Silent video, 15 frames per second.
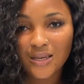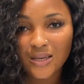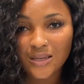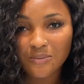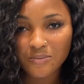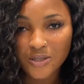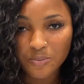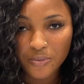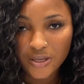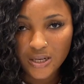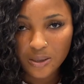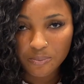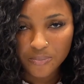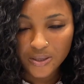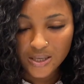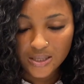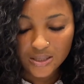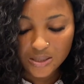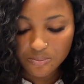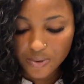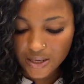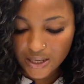in the
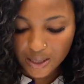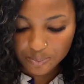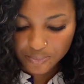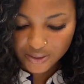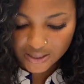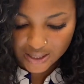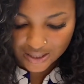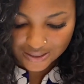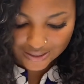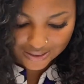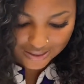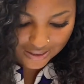main applicant.